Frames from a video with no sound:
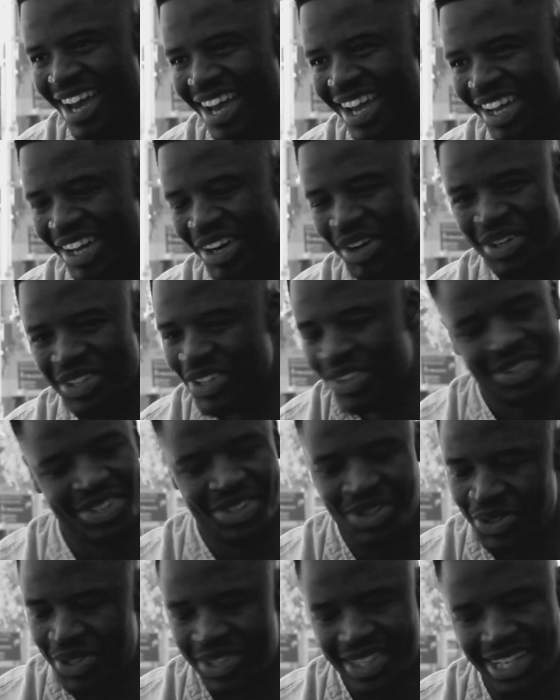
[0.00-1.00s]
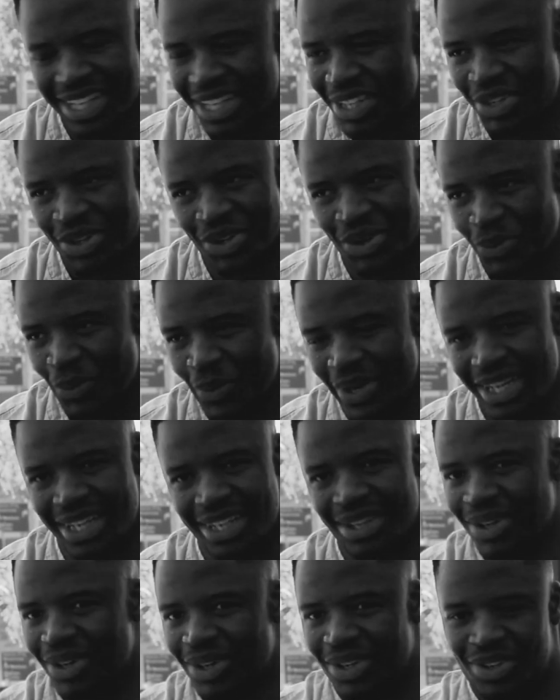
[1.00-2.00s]
Not to say that you're not
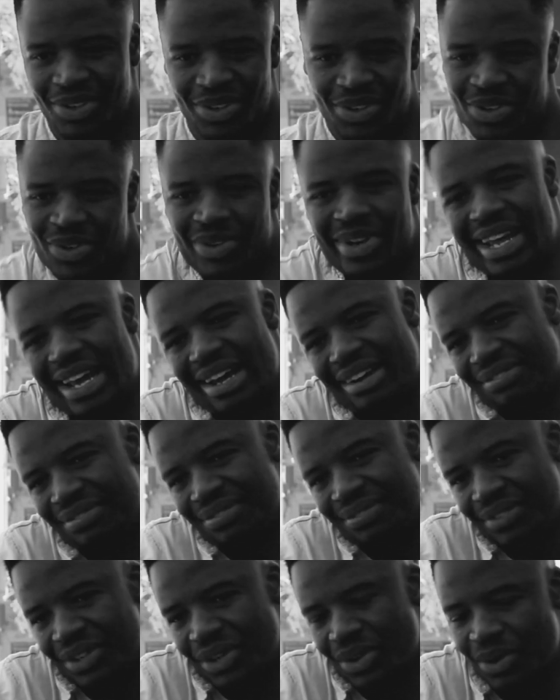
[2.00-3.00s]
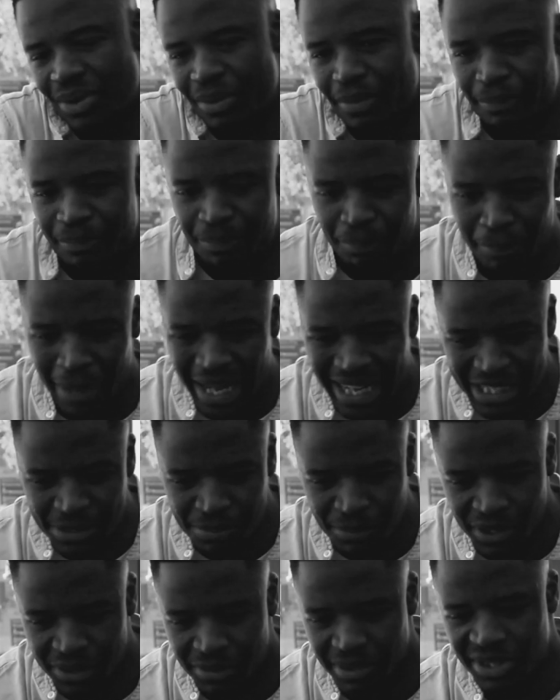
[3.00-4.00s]
weak or you don't have
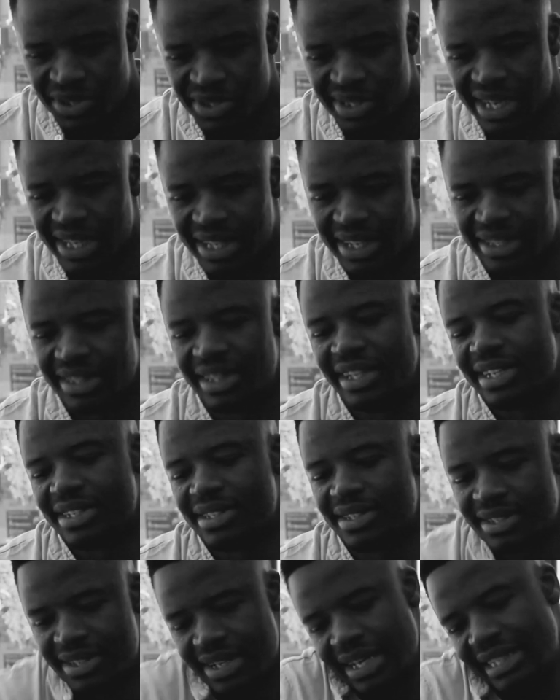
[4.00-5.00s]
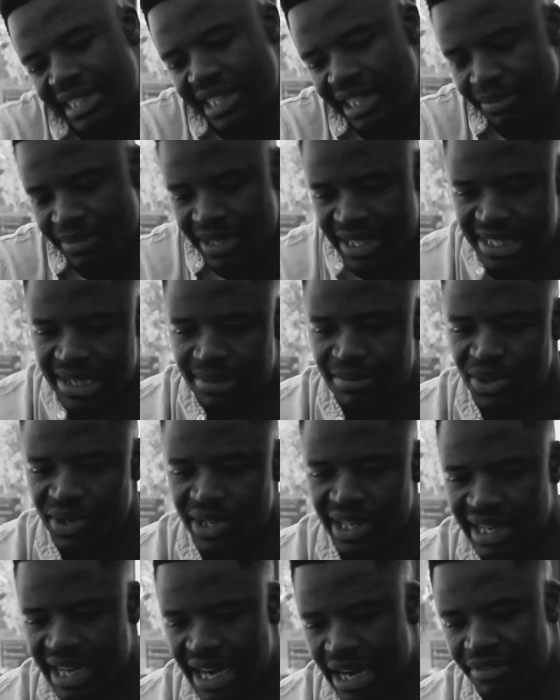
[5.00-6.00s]
blind spots, but to say that there's a team, there's
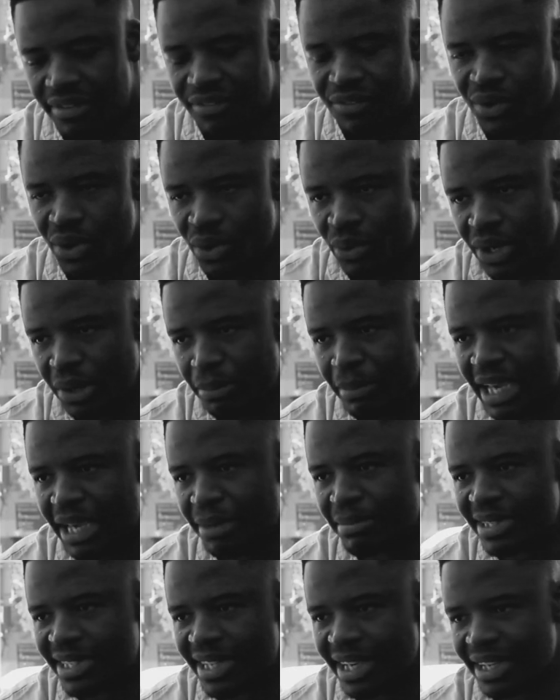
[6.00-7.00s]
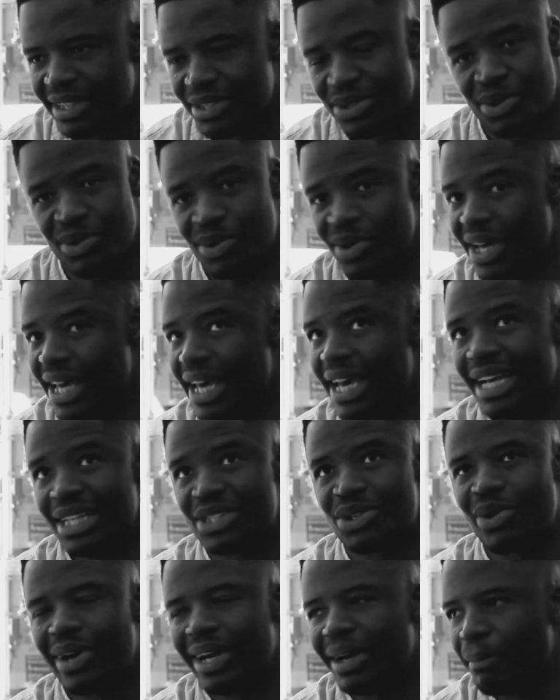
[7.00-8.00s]
someone who can cover for you when you make a mistake. So
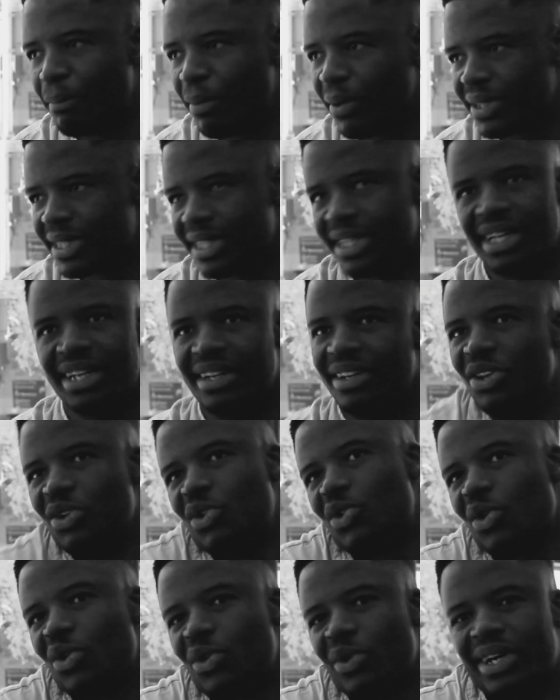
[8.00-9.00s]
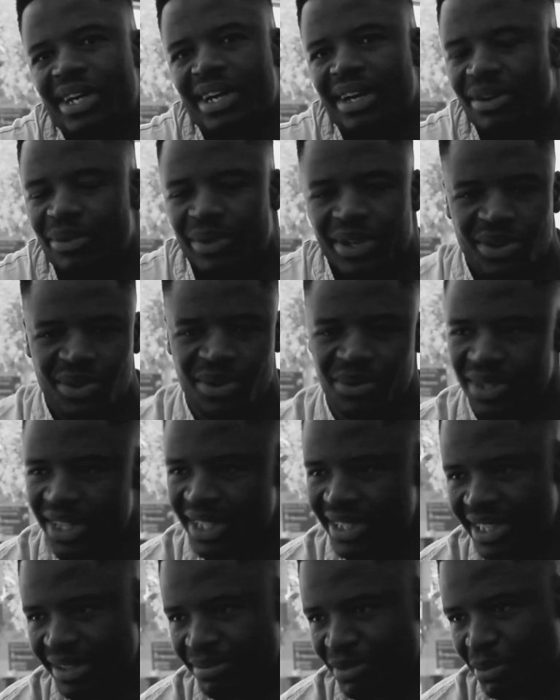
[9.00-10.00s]
it's quite important. And you grow quicker when you're
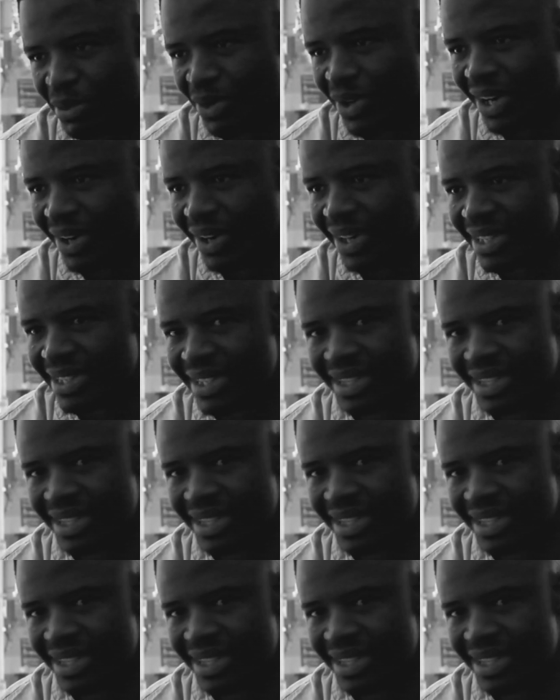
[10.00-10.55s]
with the team, to be honest.